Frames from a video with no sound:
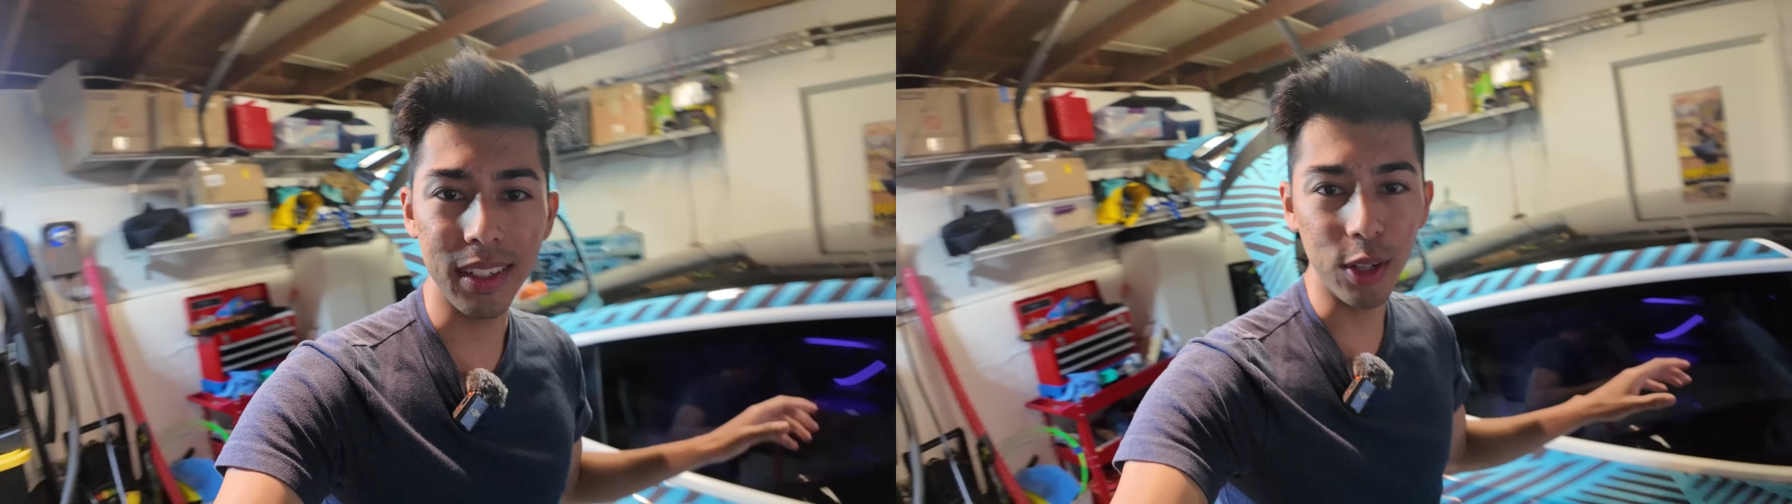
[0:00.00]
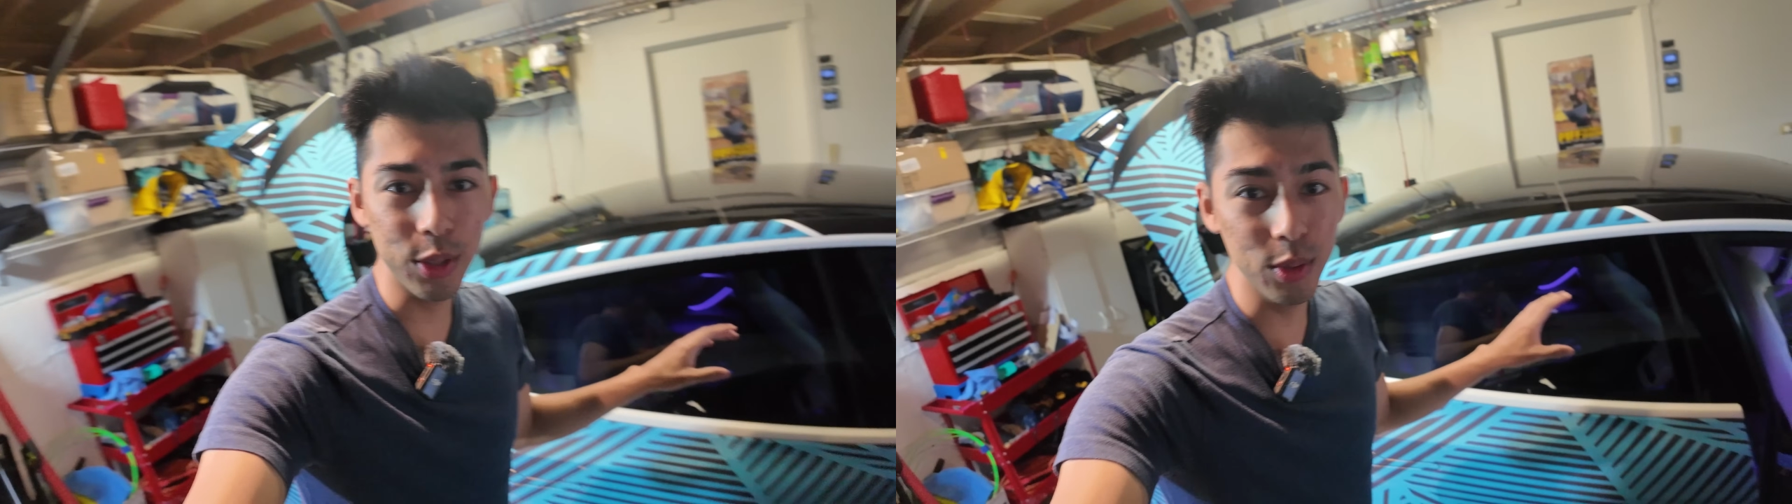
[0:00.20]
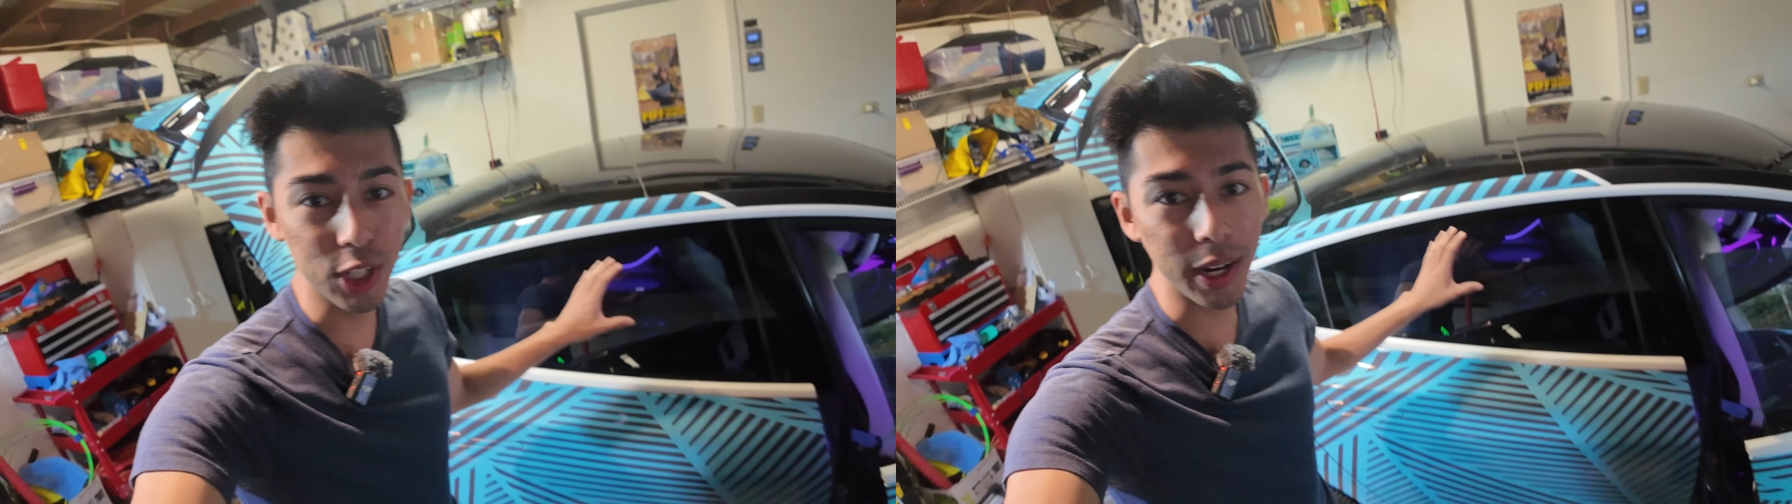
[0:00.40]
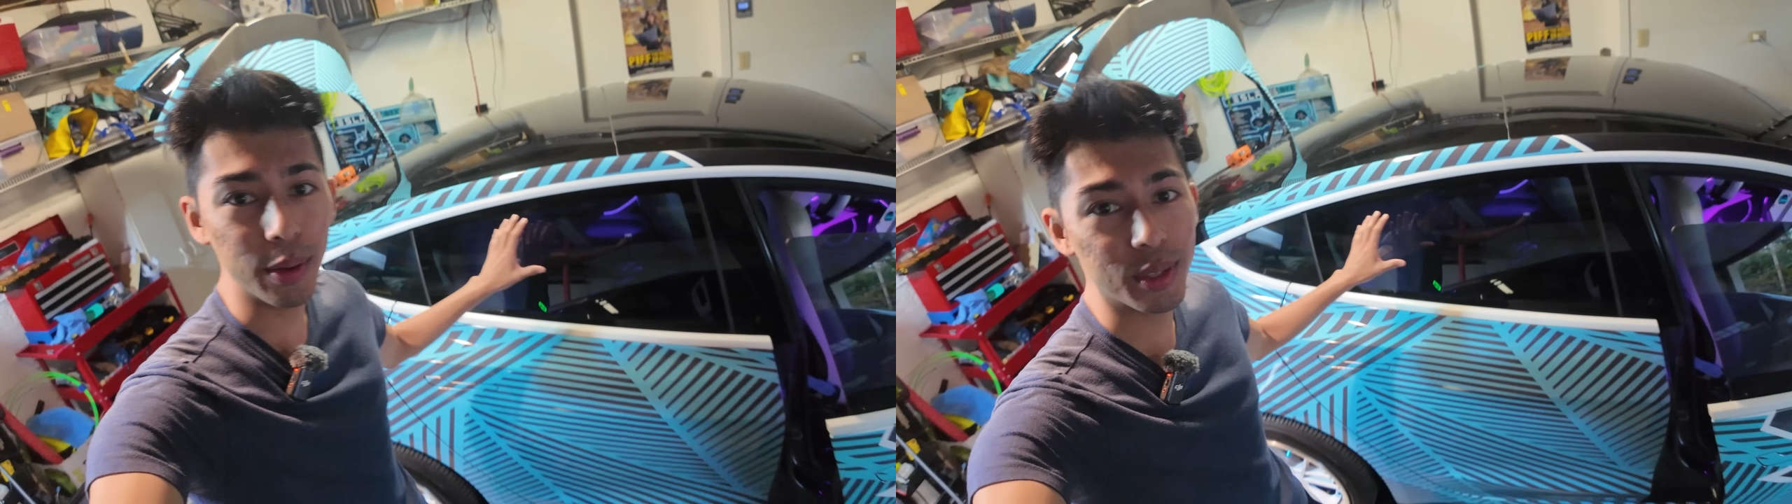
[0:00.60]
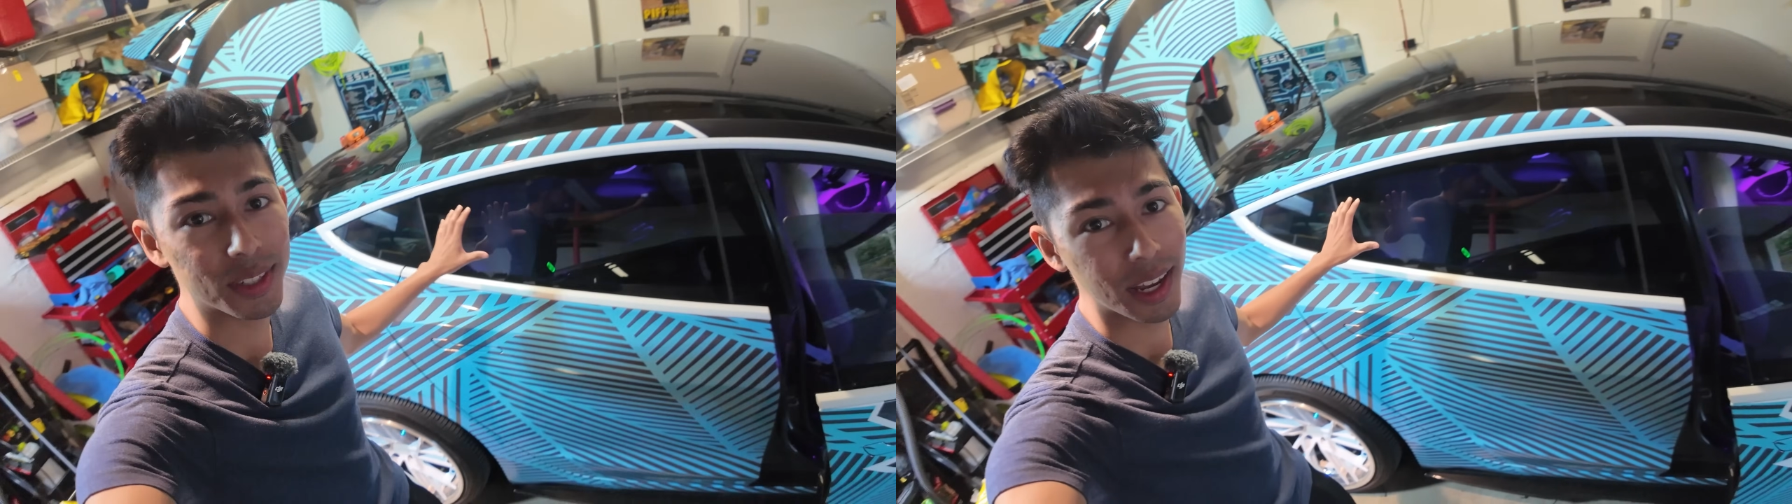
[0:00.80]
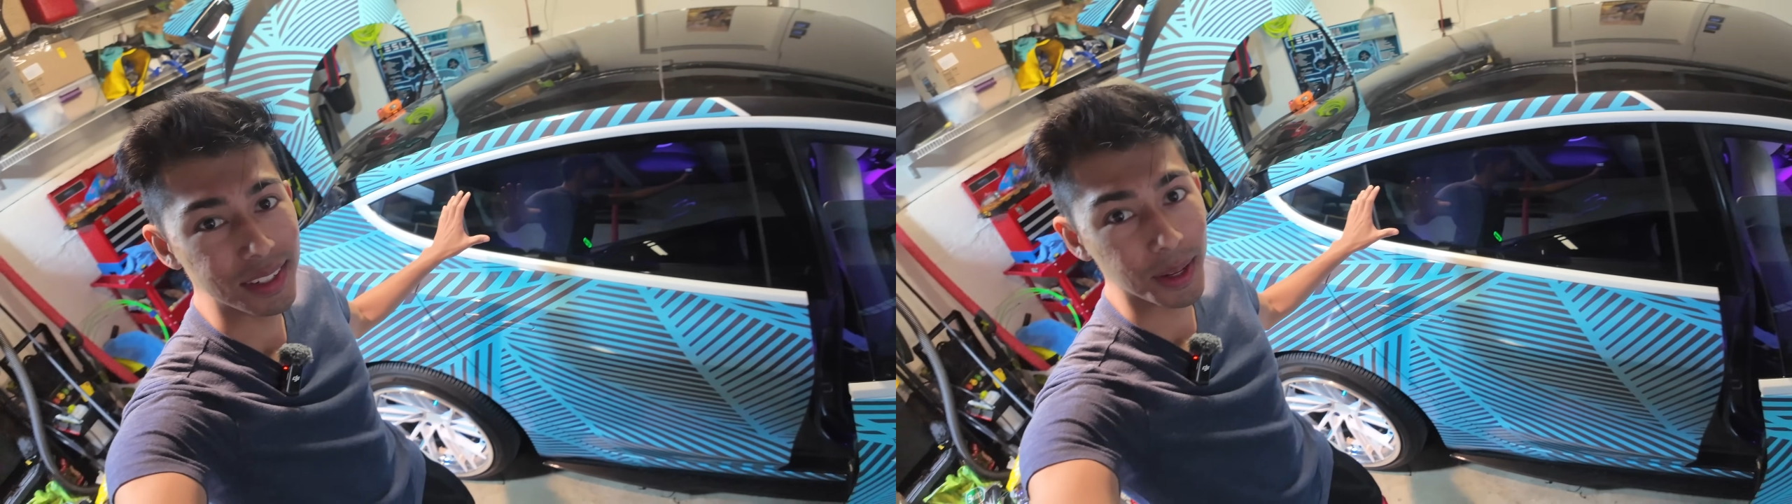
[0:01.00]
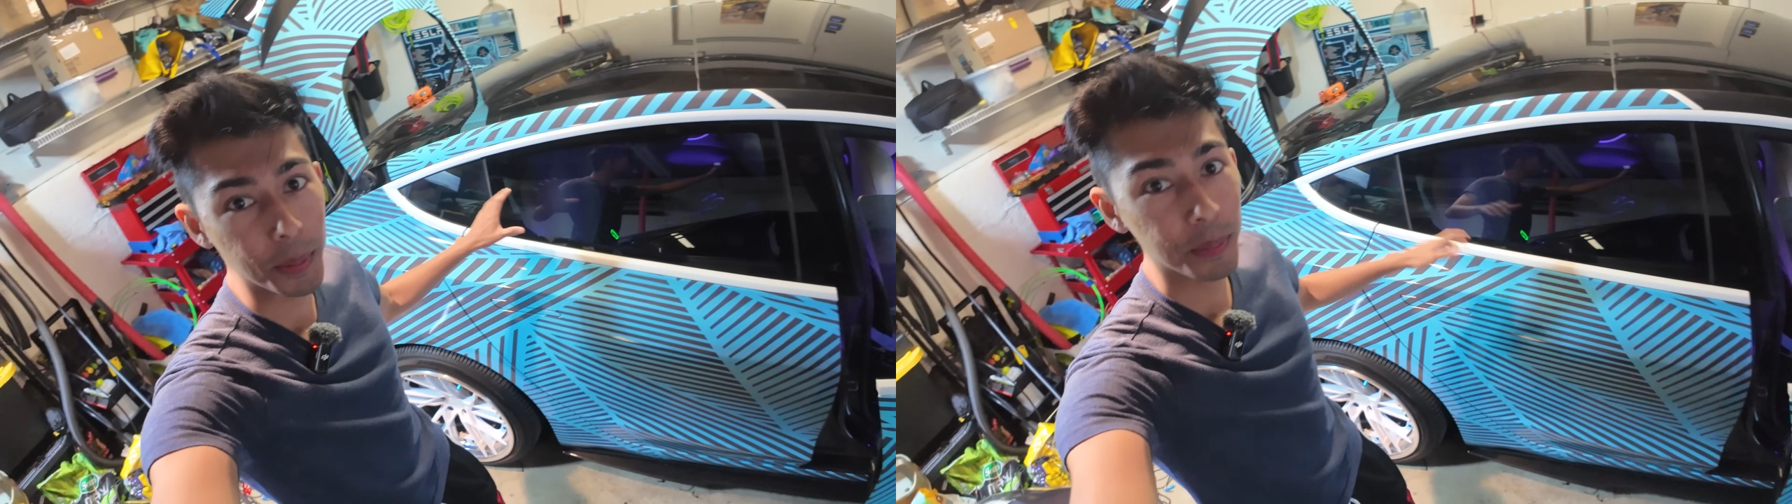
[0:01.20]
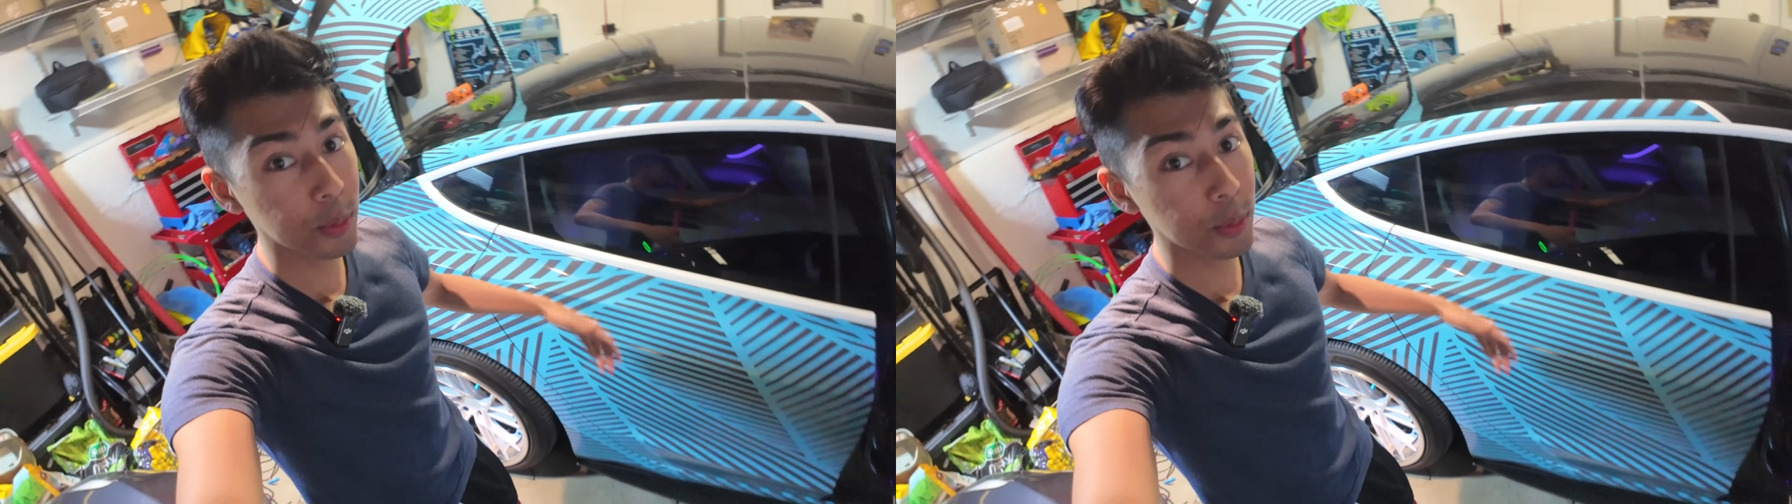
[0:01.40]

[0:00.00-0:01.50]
Also, check out this Tesla.